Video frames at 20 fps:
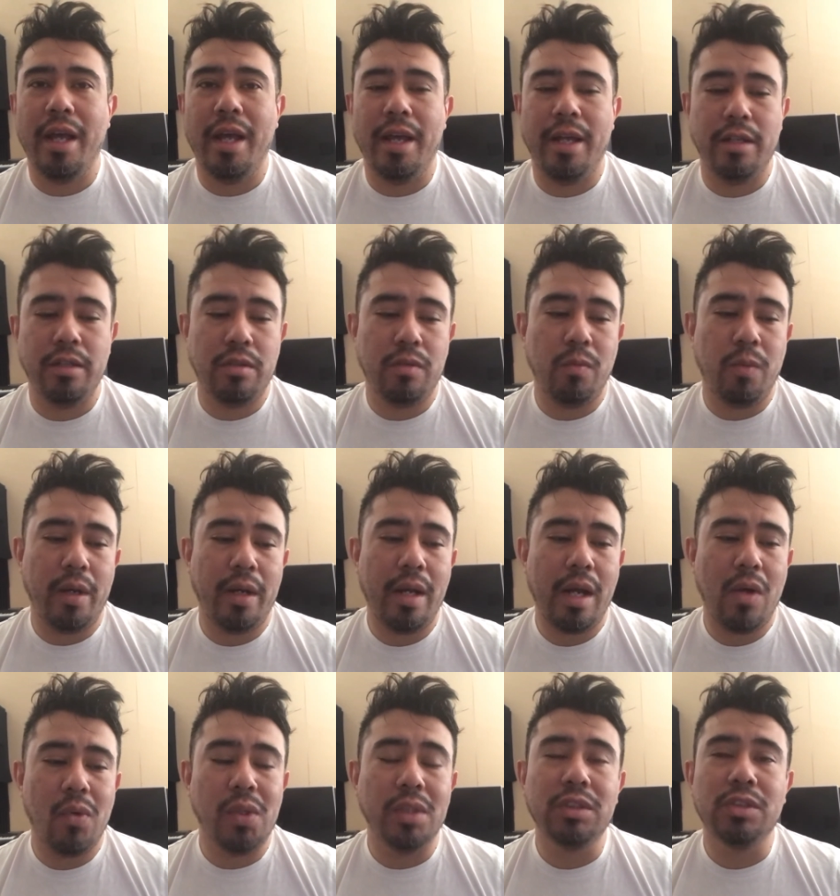and right
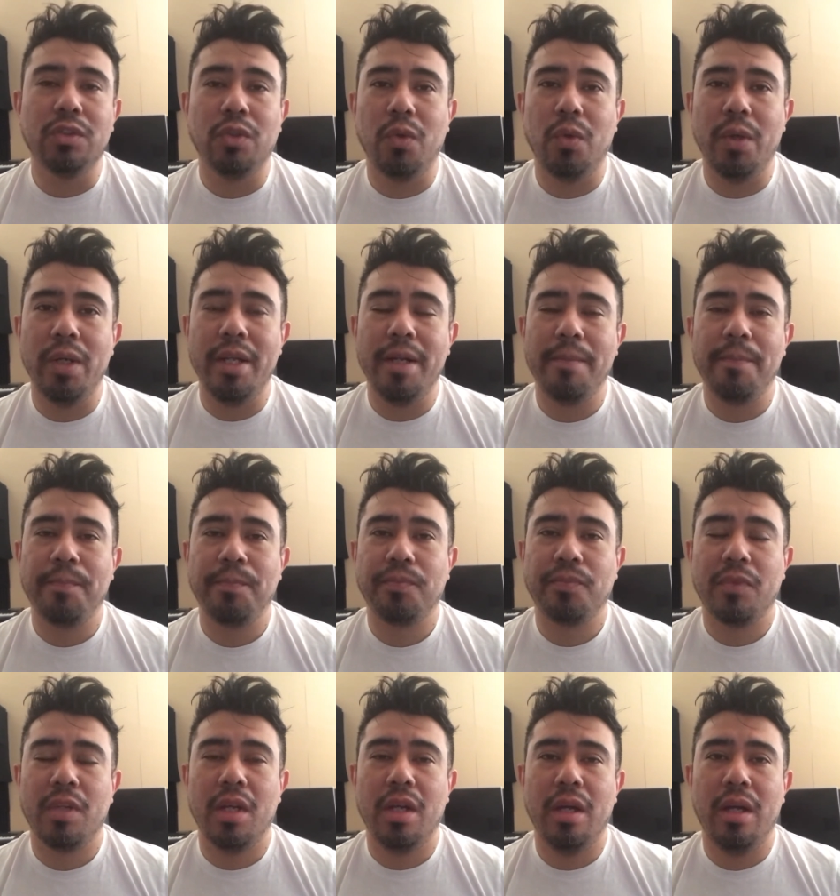now it's three
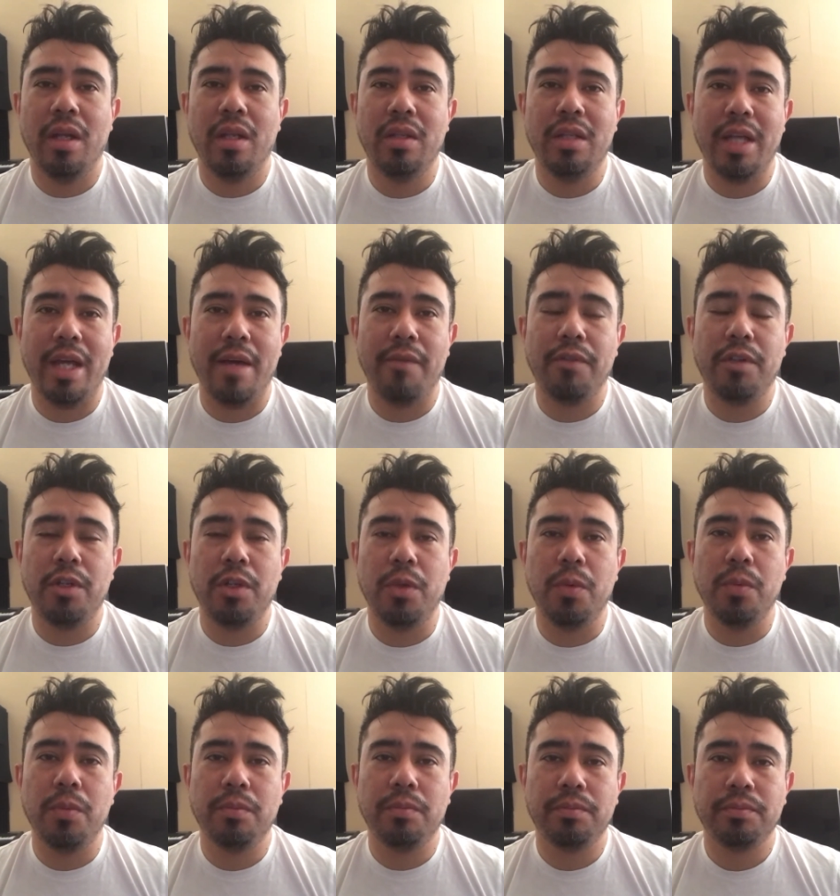in the afternoon.